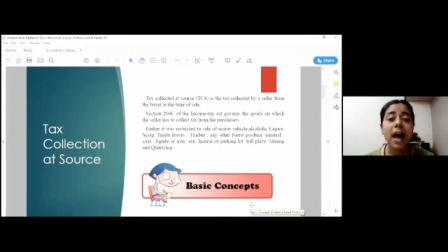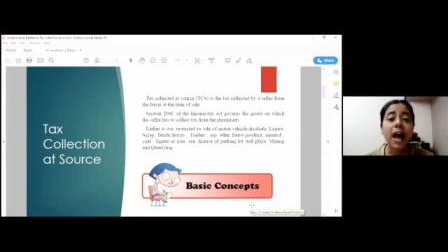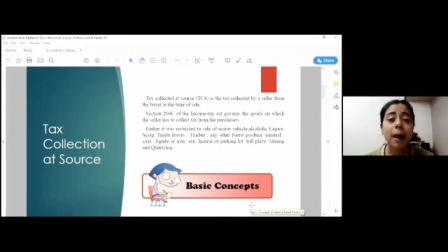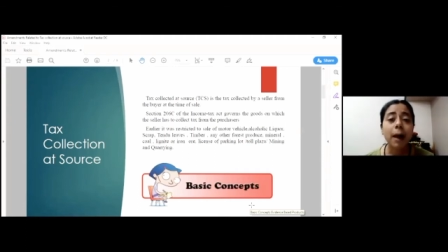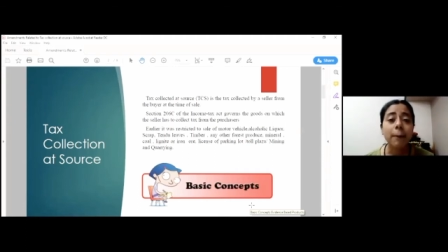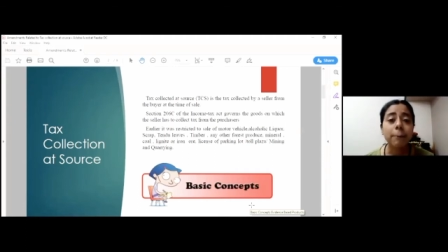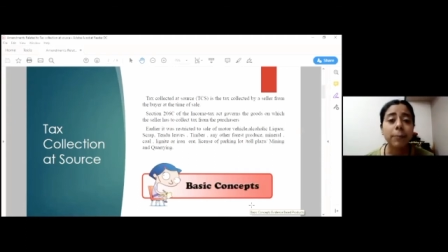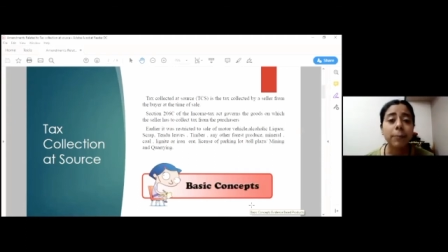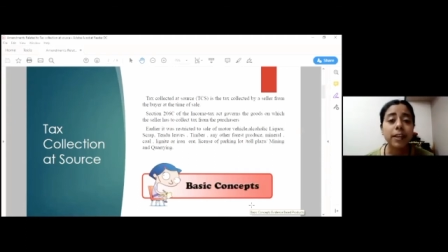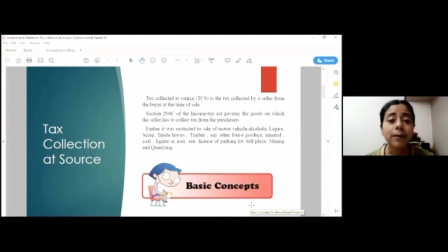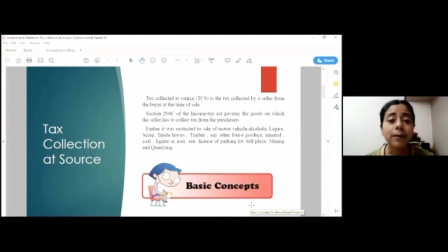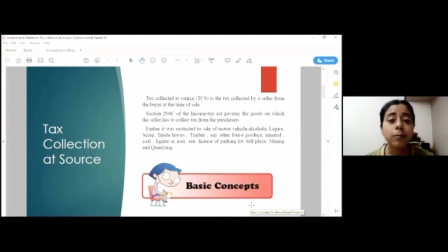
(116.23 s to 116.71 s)

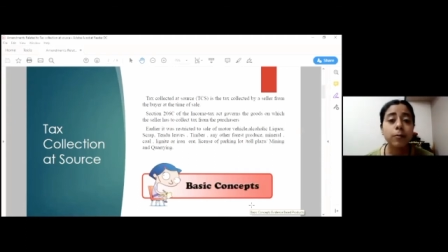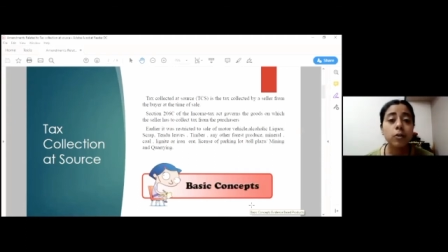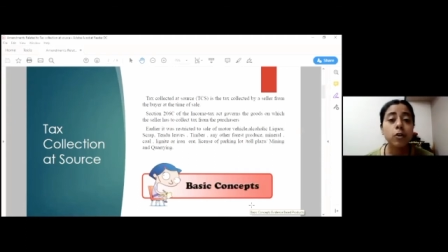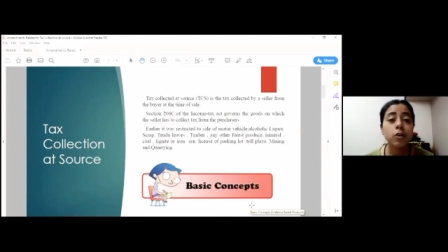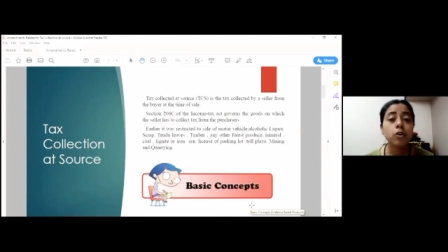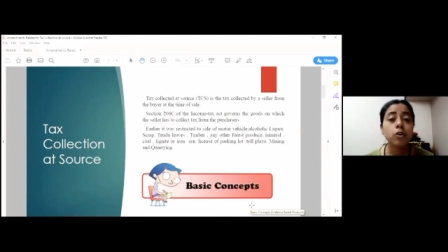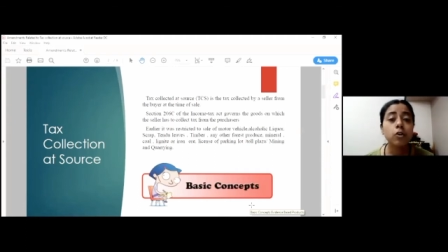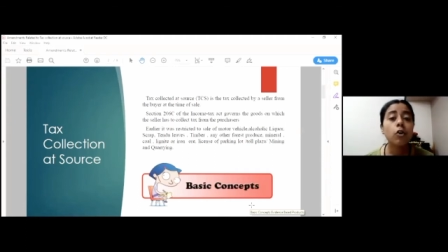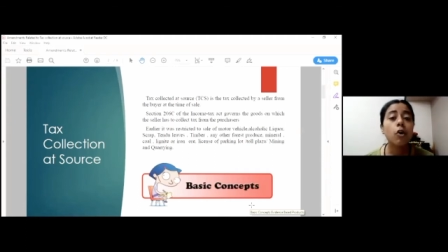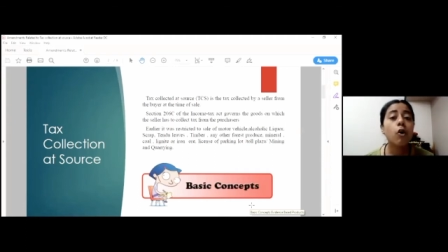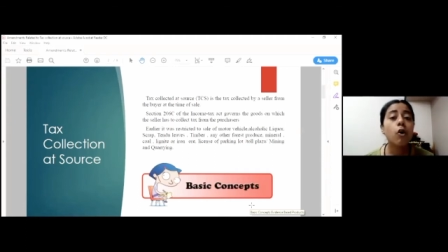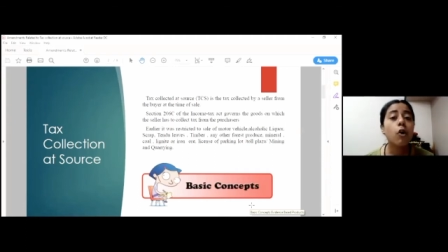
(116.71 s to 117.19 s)
applicable
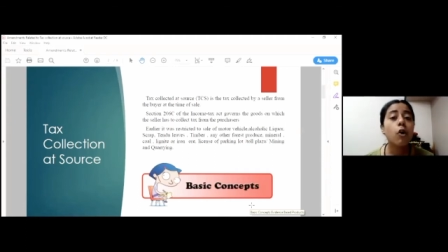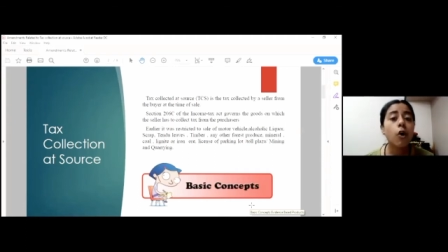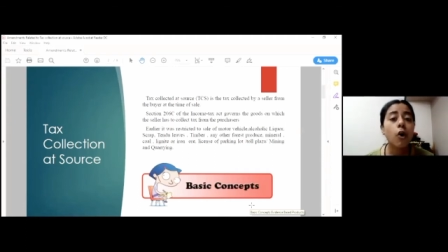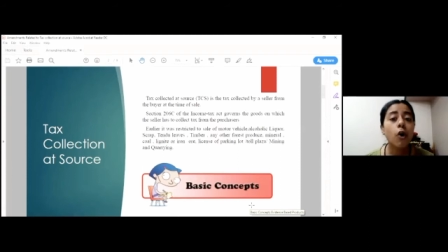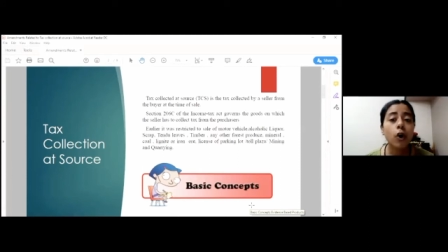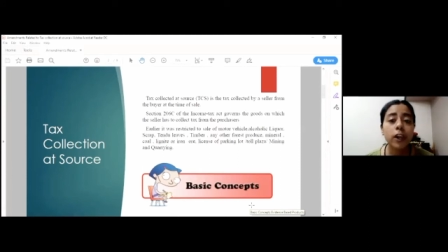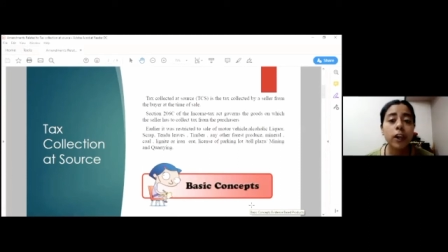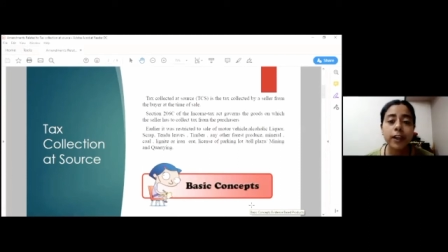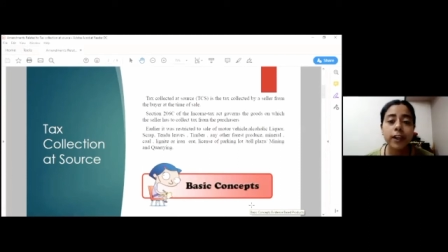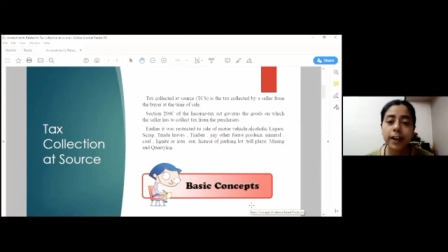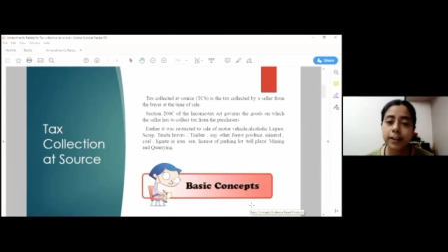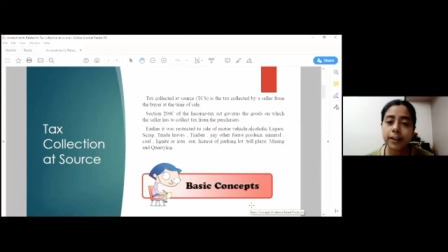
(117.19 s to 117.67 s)
on
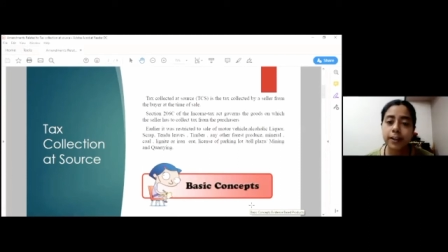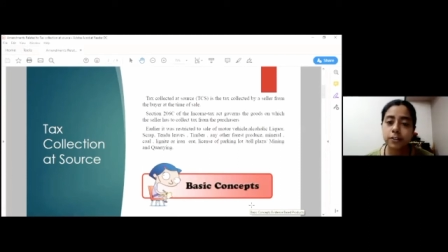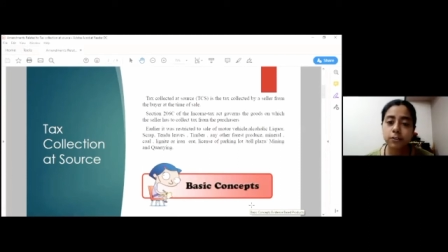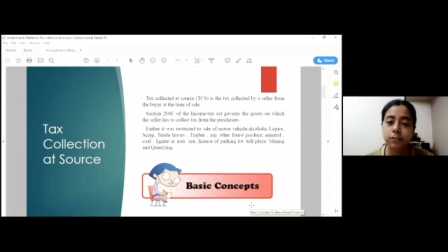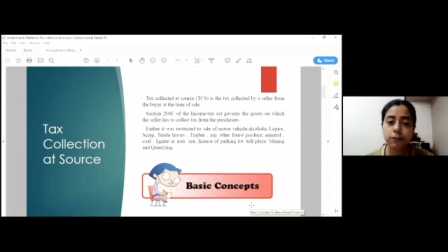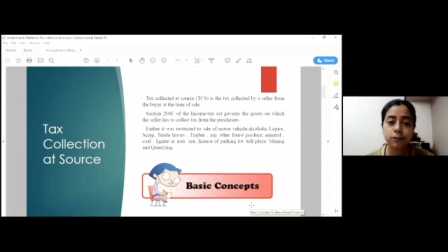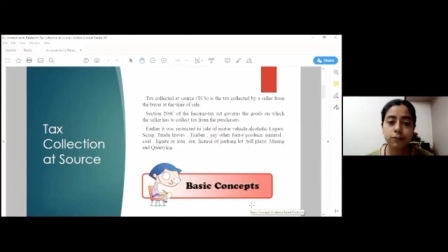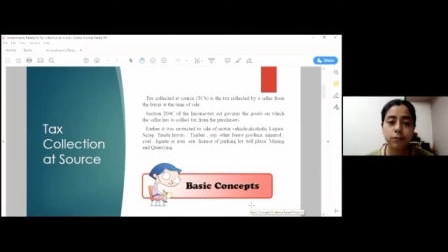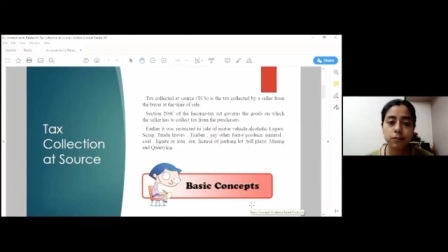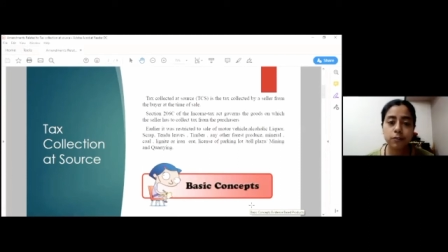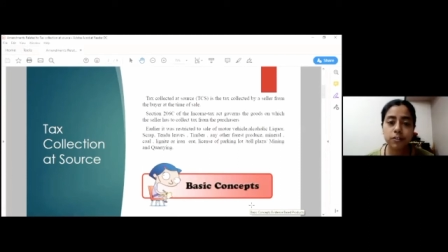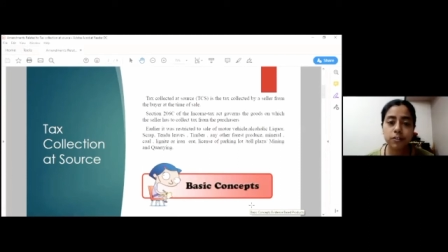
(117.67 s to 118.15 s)
all kinds
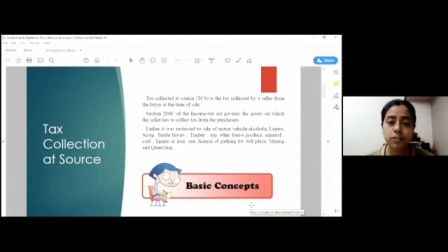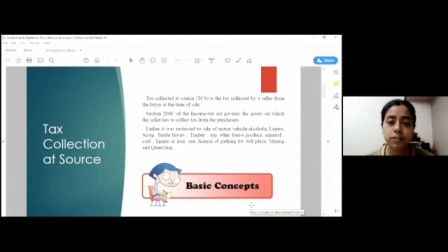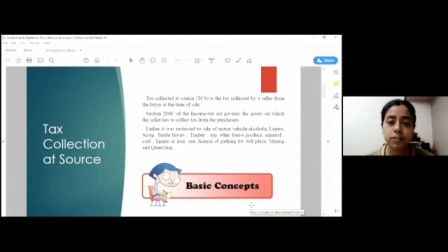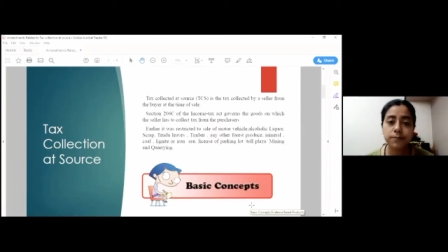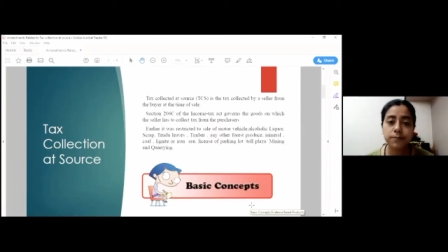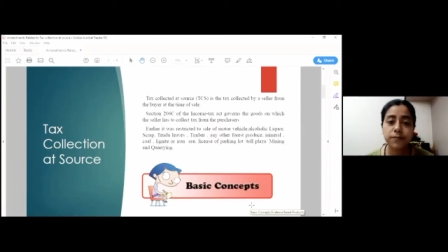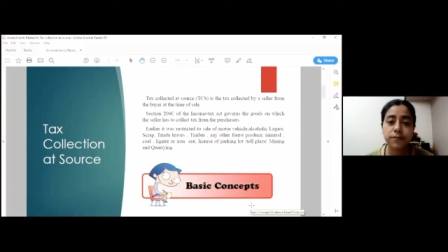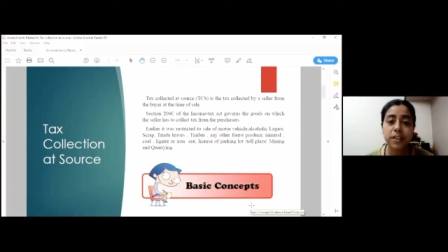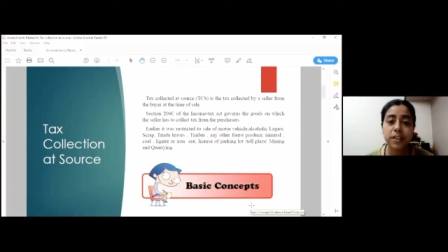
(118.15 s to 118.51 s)
of goods,